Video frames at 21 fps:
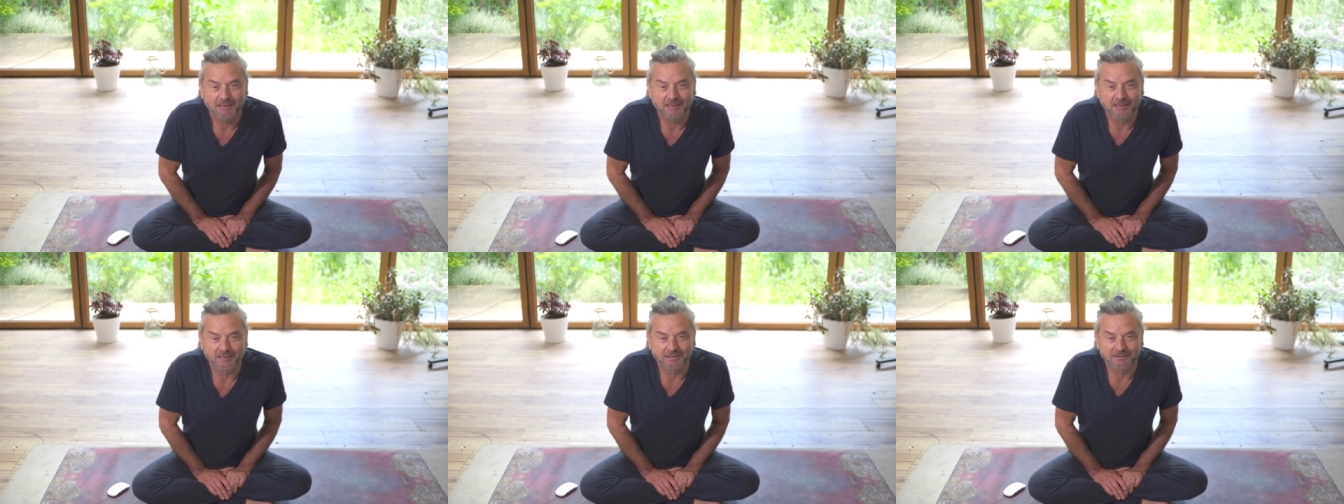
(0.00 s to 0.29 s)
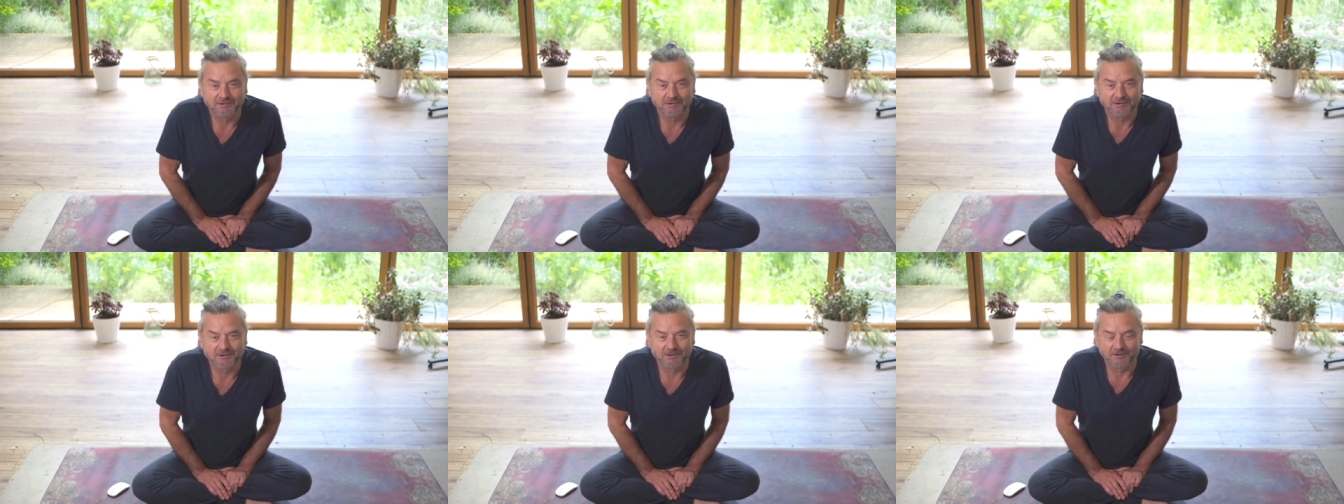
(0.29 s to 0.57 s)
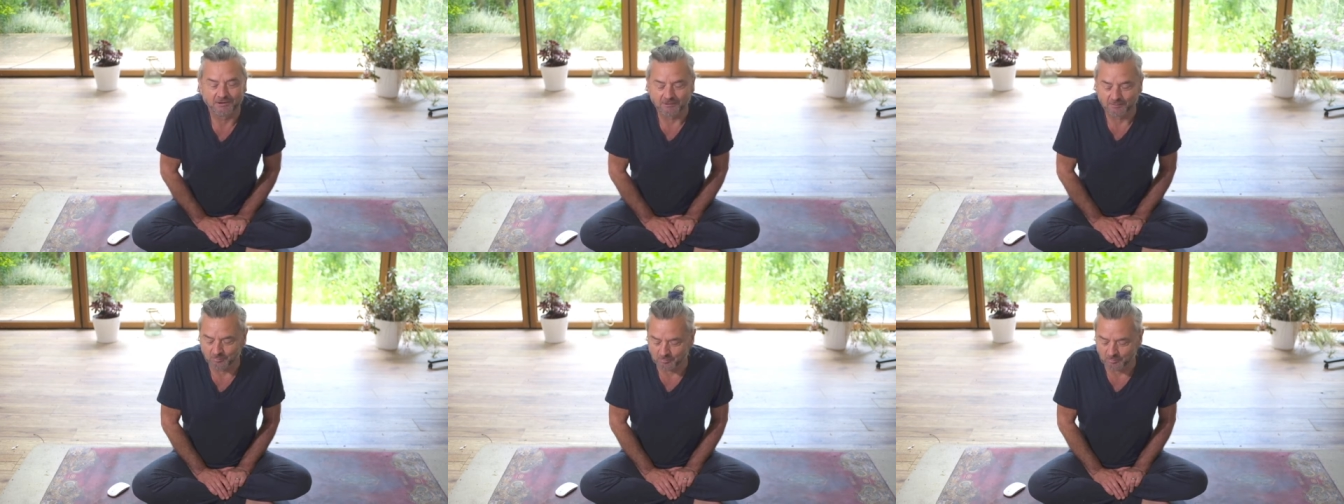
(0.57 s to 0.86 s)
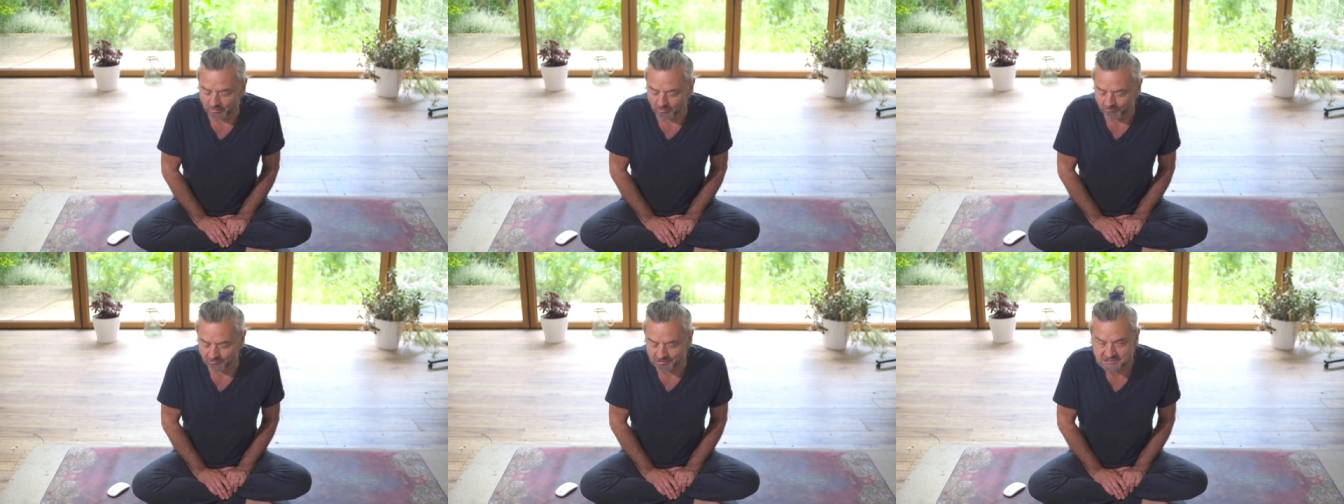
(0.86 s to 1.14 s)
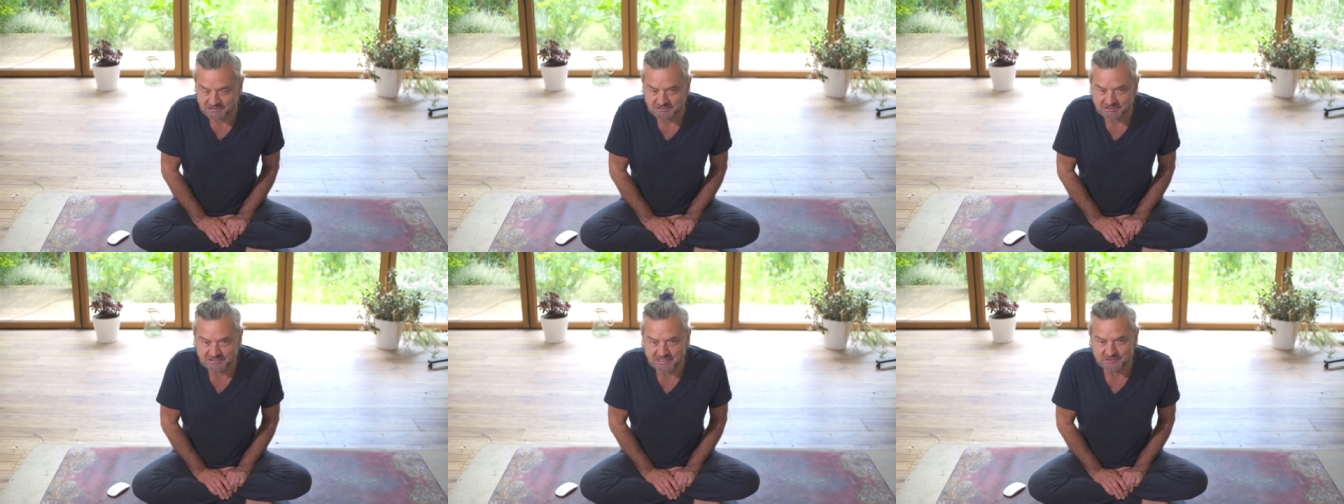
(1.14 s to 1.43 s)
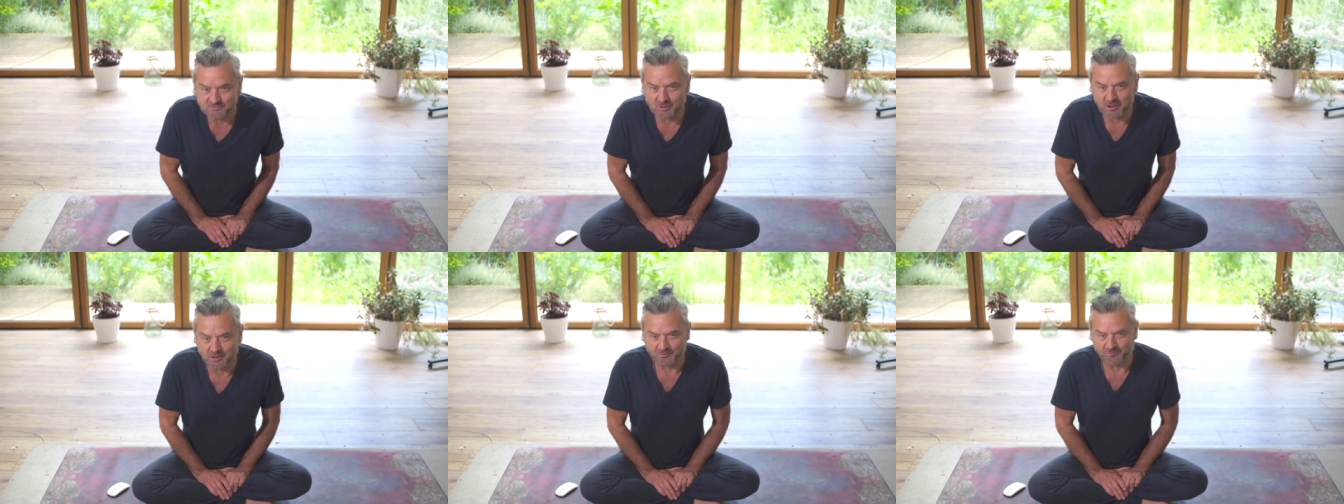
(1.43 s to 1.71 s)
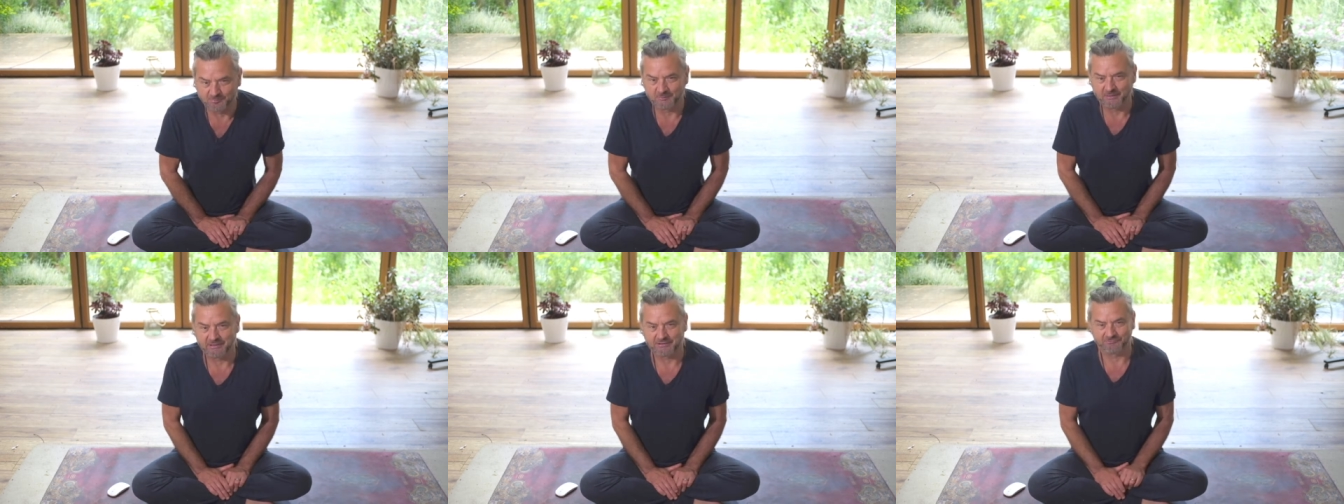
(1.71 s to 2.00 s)
And uh, one of the reasons he's
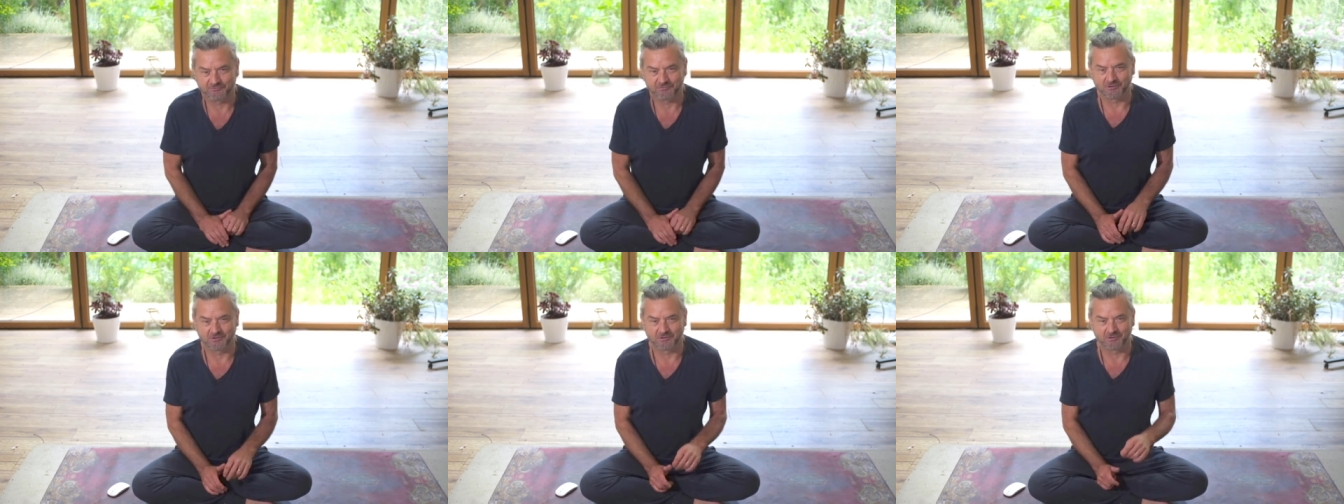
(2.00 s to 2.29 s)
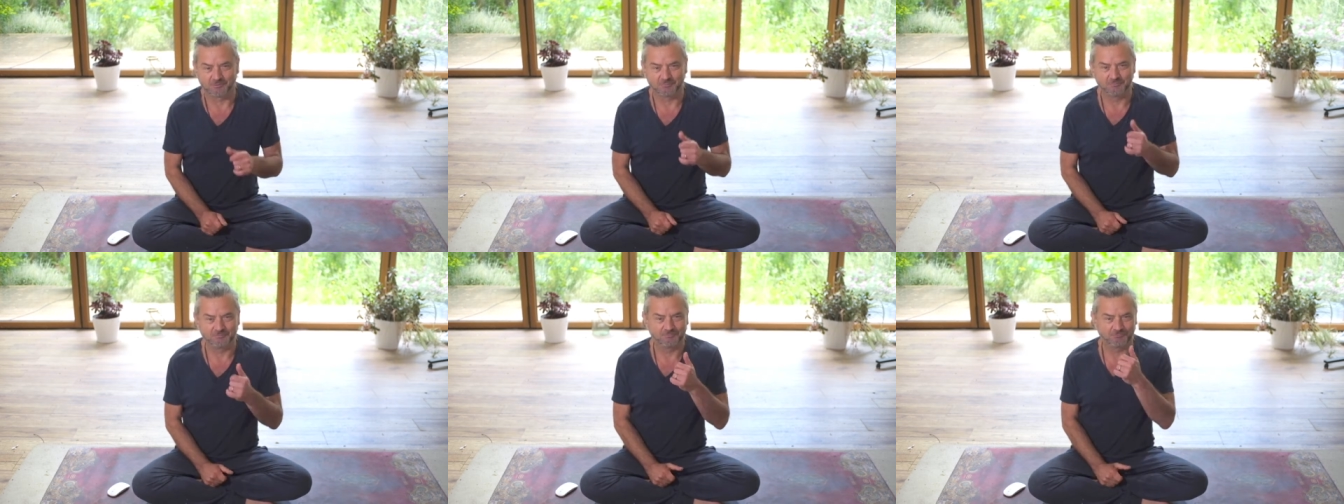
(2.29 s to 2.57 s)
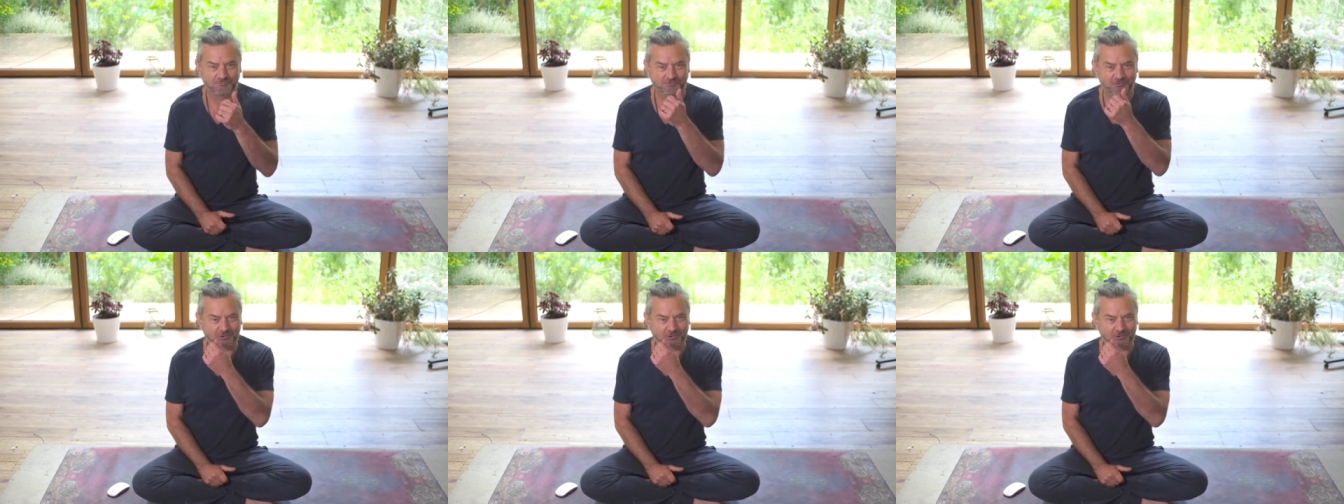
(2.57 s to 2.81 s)
worked with me for a,